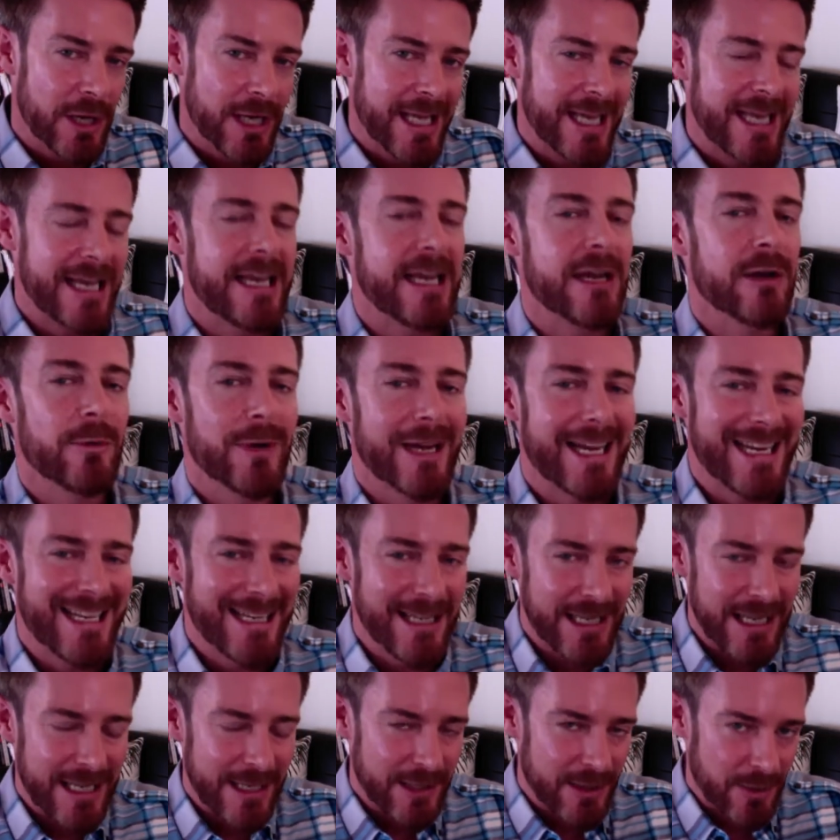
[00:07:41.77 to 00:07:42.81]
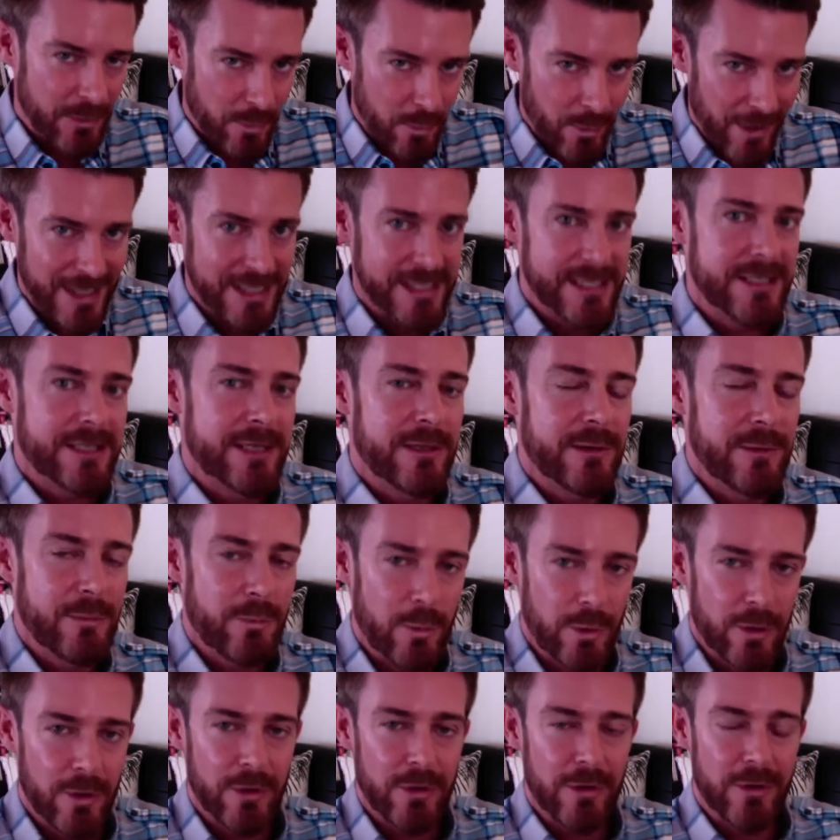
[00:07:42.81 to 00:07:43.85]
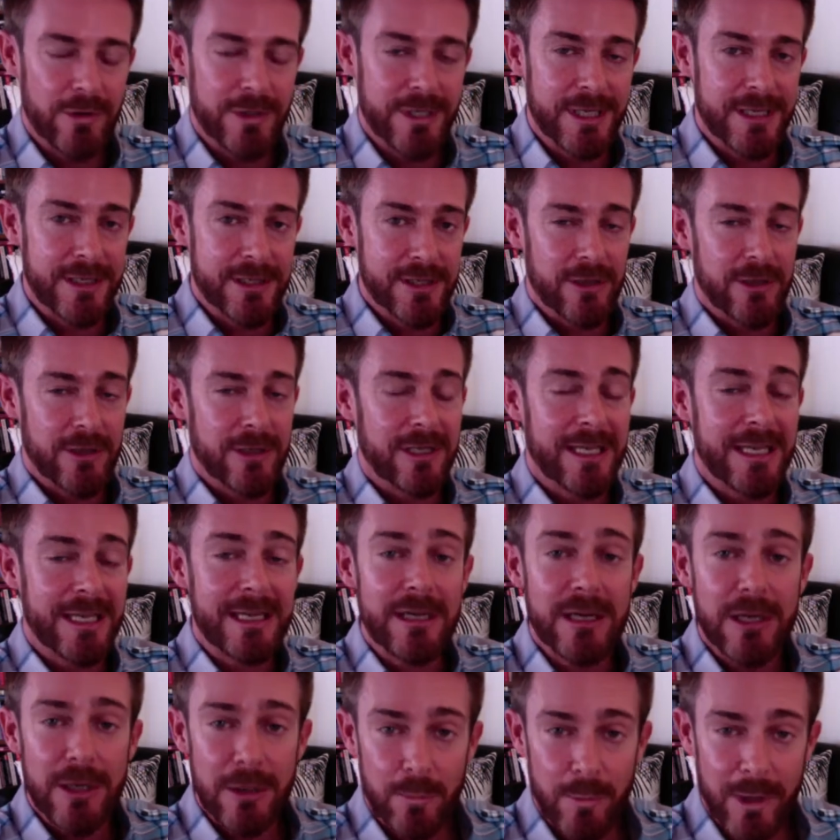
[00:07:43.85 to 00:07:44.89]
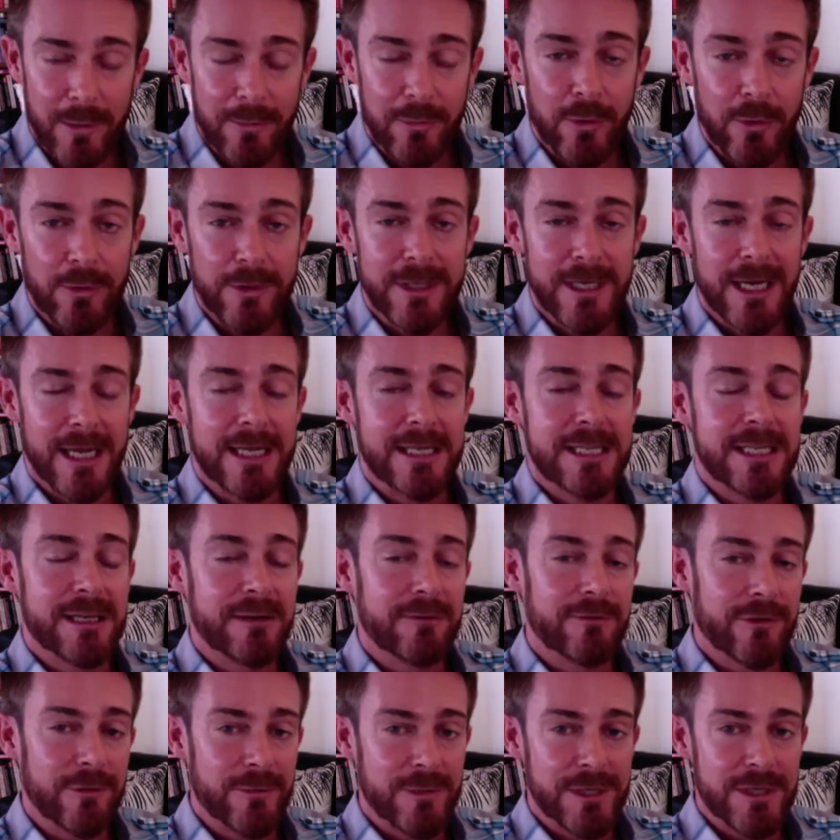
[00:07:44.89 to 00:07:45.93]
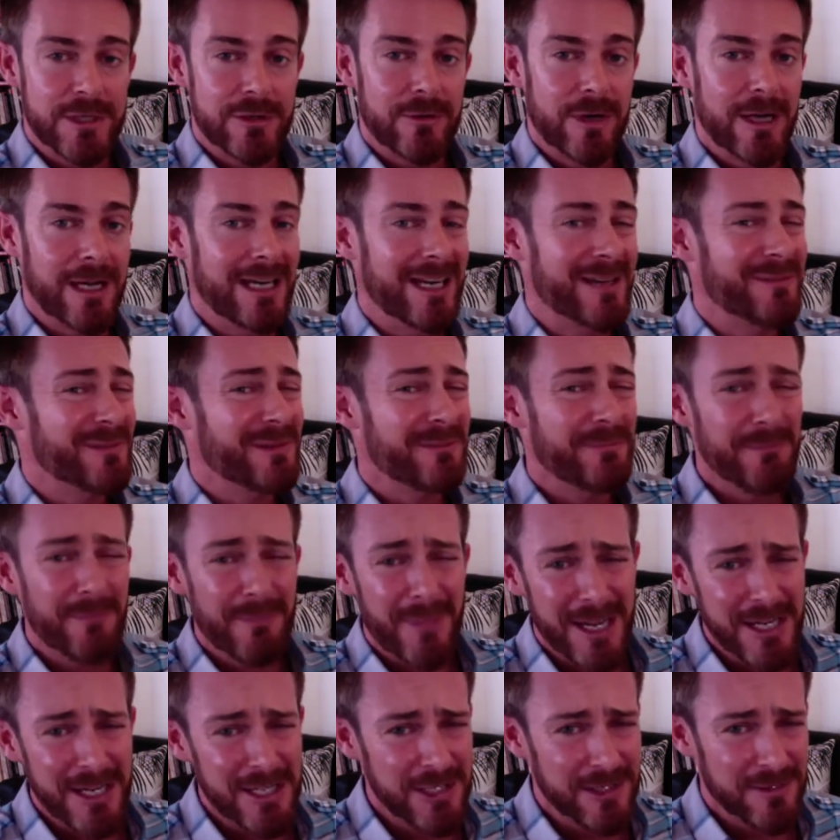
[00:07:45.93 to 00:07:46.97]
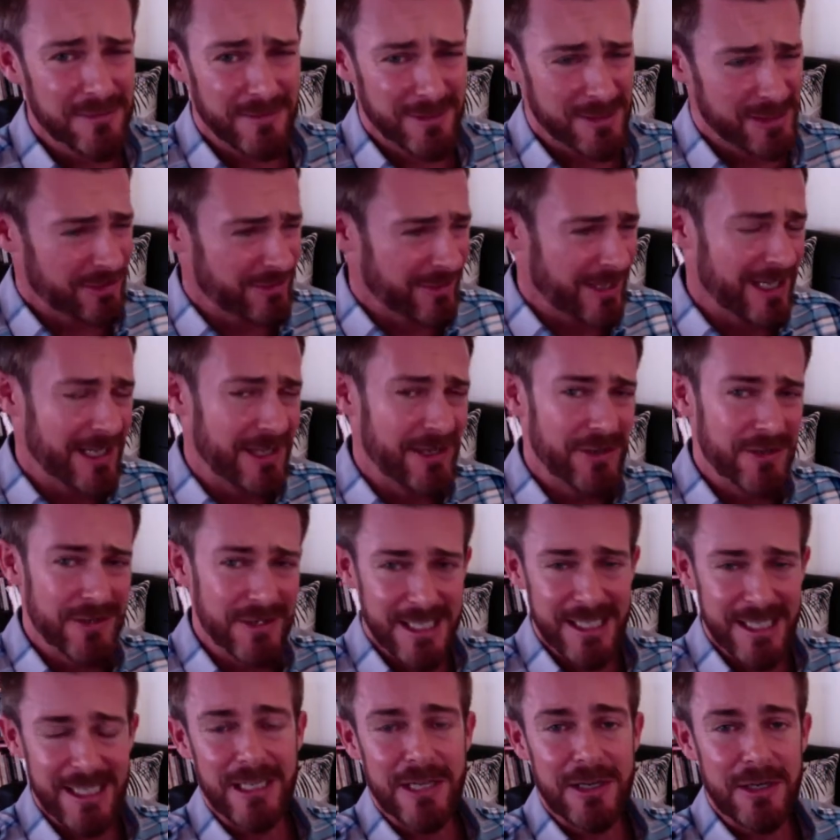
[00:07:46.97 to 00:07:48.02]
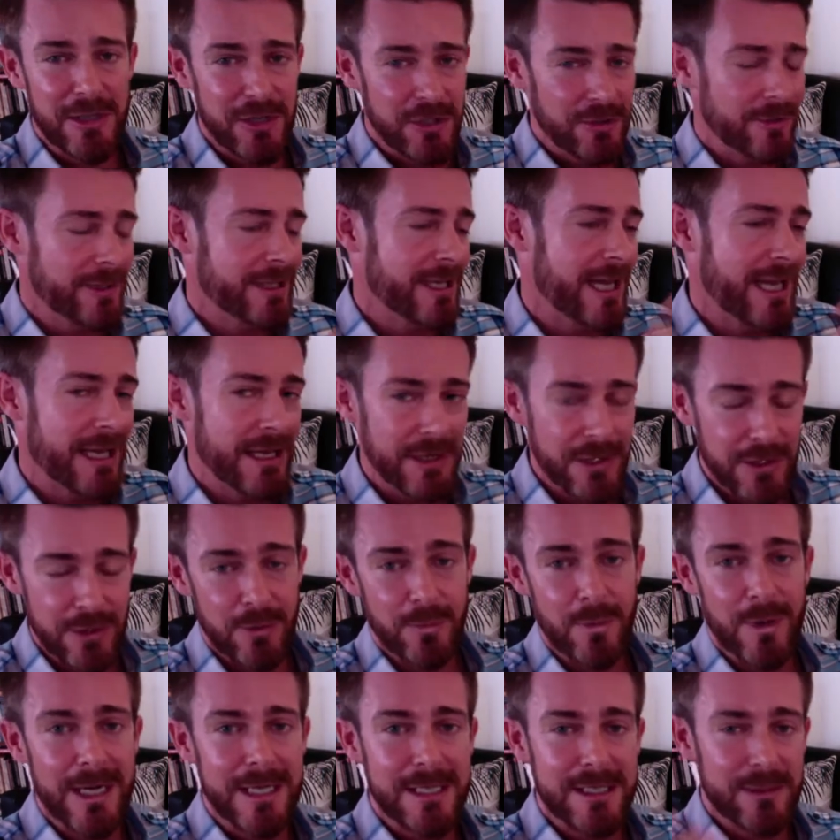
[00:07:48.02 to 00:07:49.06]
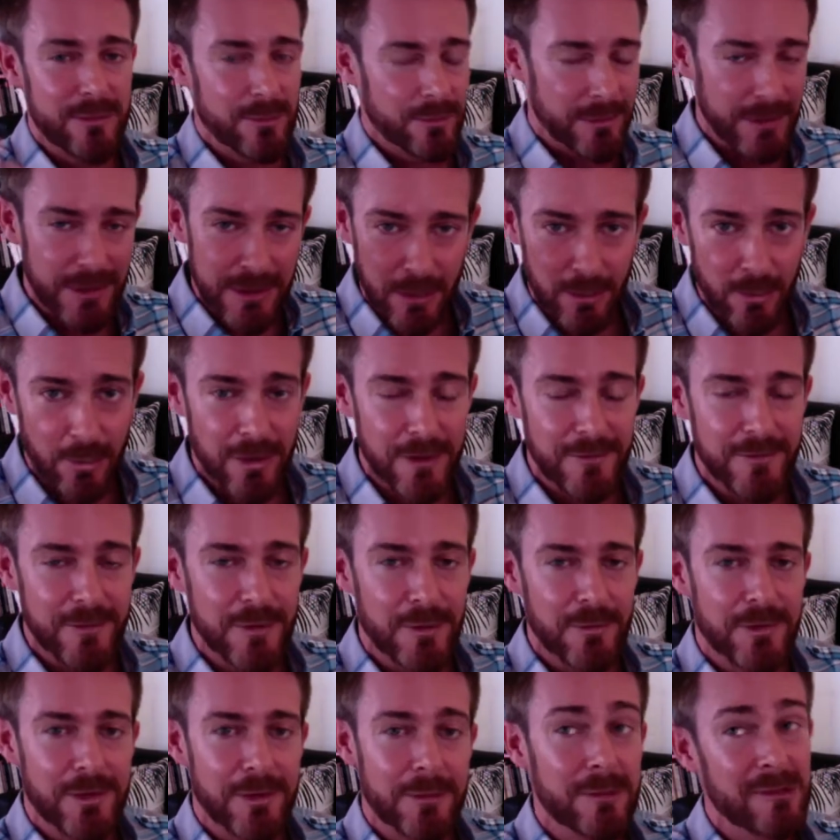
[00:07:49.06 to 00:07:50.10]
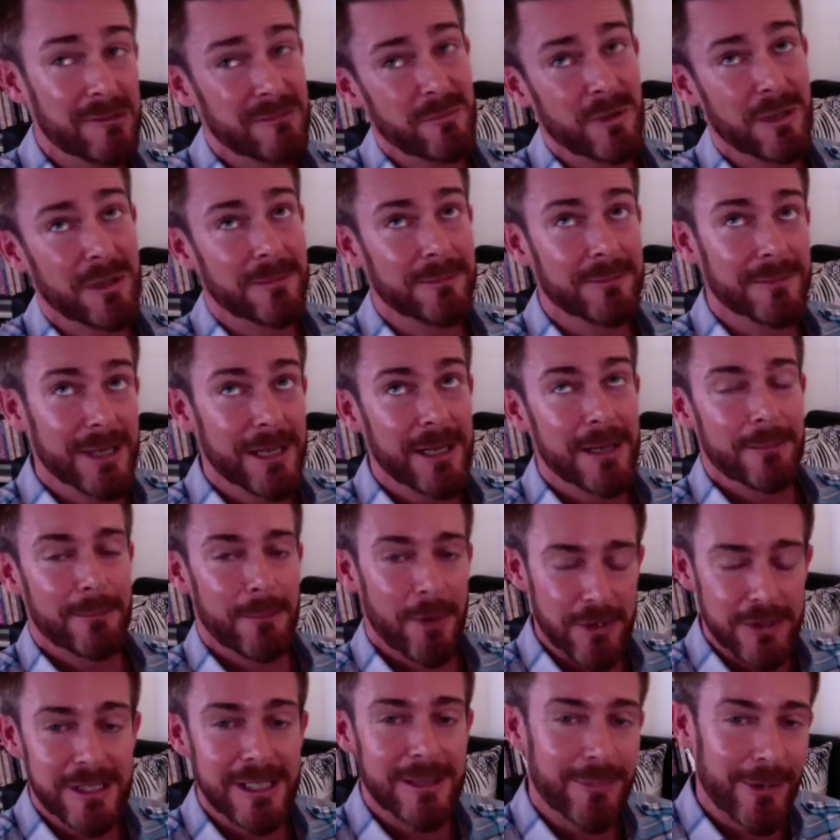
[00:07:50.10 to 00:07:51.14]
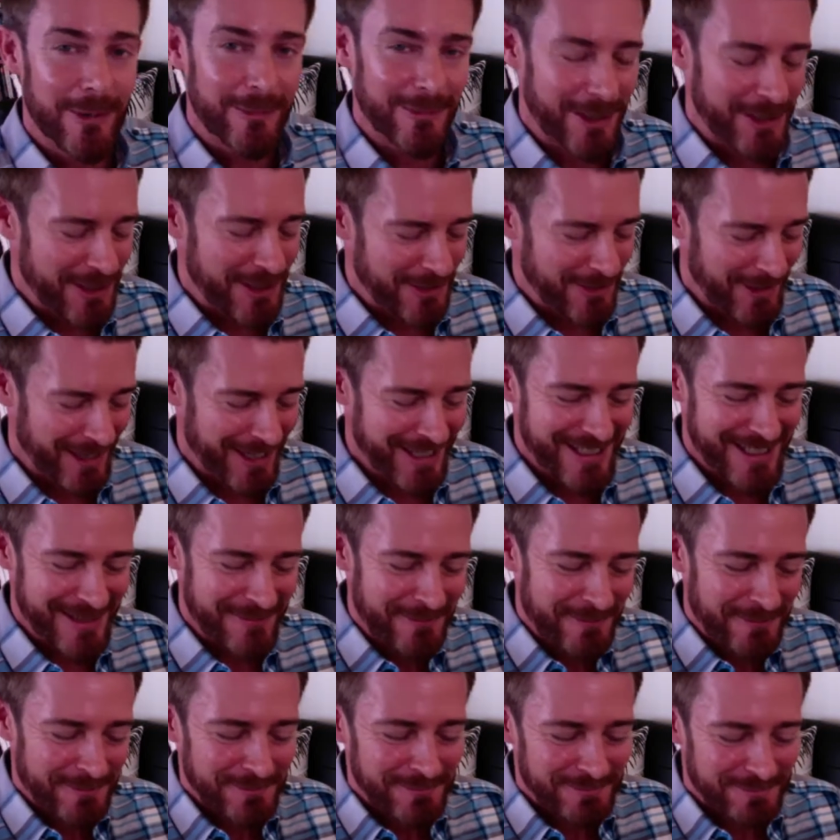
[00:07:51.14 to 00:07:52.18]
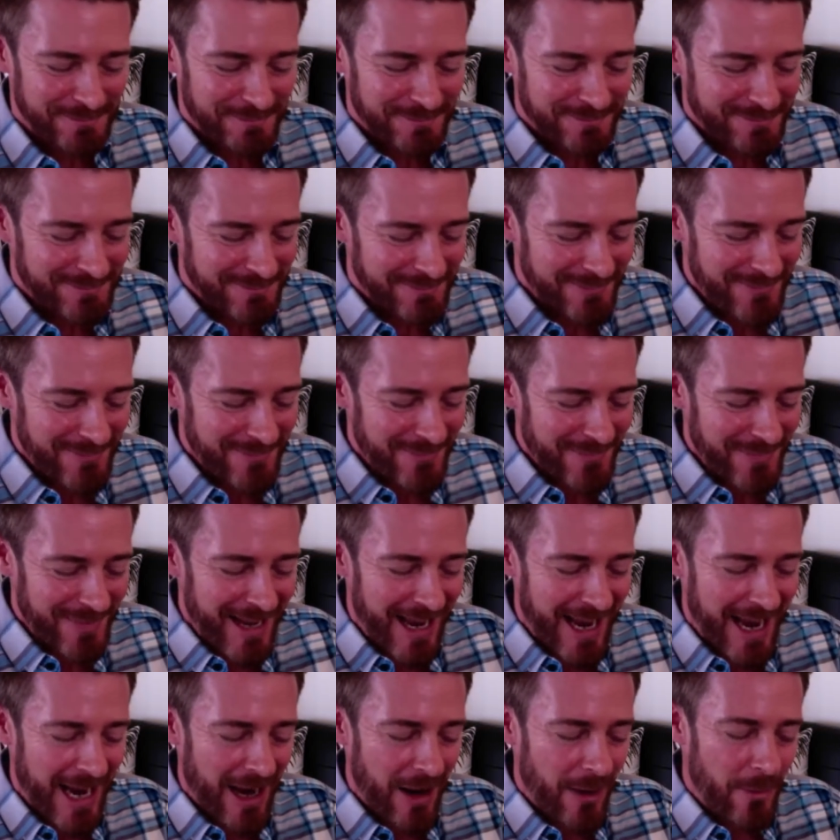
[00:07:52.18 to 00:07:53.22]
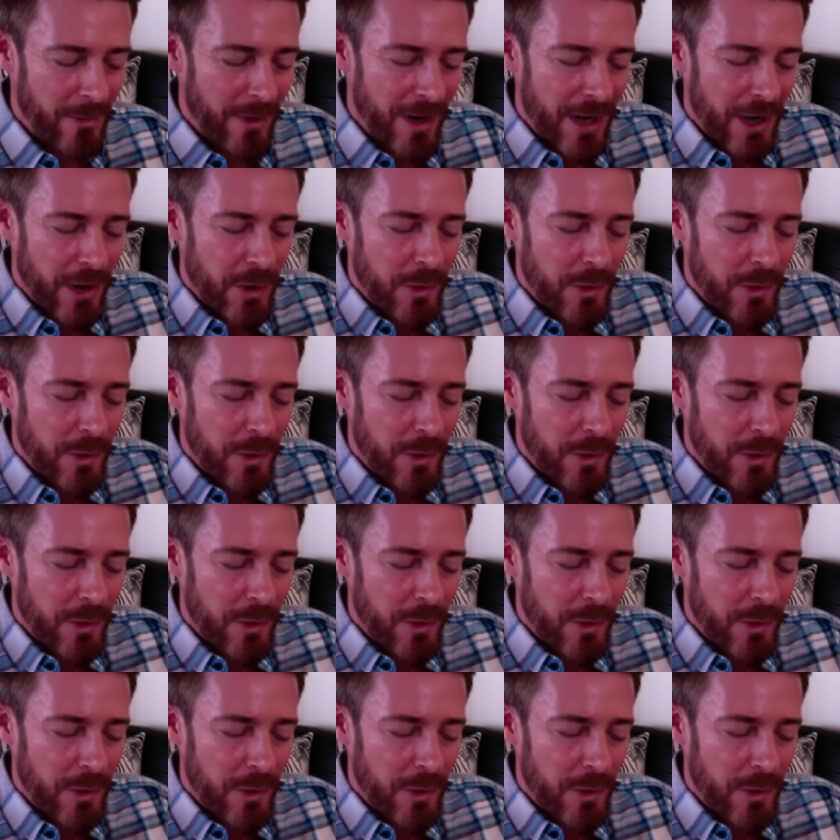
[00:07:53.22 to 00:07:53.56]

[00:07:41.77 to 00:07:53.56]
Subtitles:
here in the Western world, and certainly we're broadcasting from Australia, but much of Australia, New Zealand, UK, US, all of North, well, mostly probably US. North